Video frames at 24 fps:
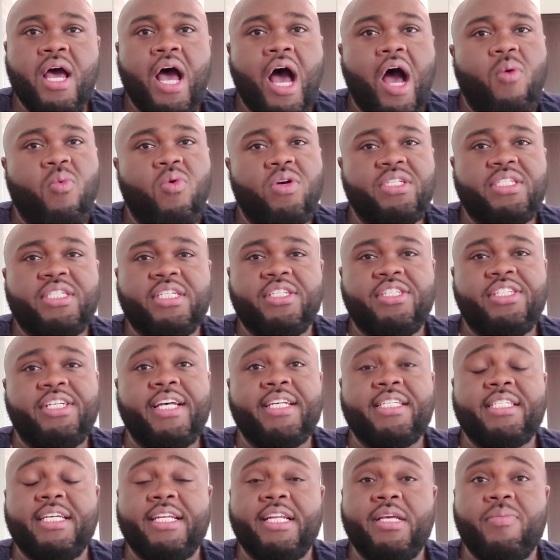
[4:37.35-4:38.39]
I wouldn't
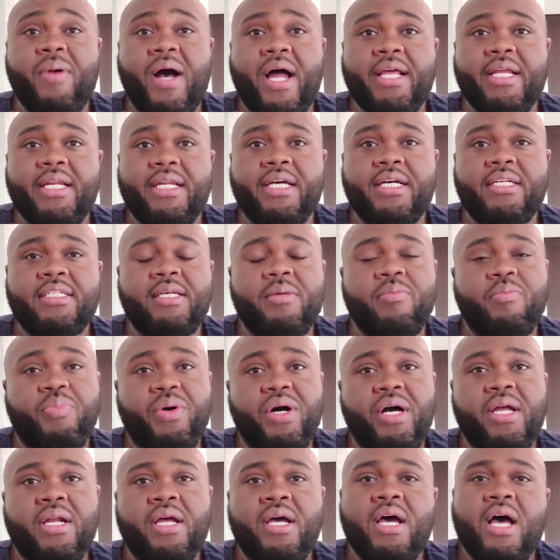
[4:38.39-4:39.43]
suggest anybody does it,
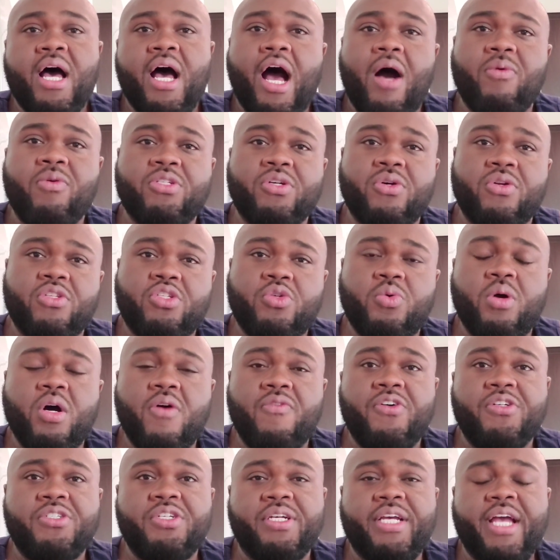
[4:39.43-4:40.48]
but I was on a
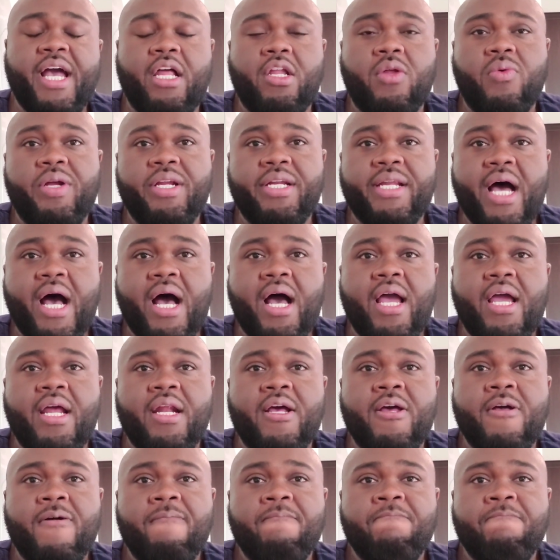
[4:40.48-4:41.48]
1,200 calorie diet.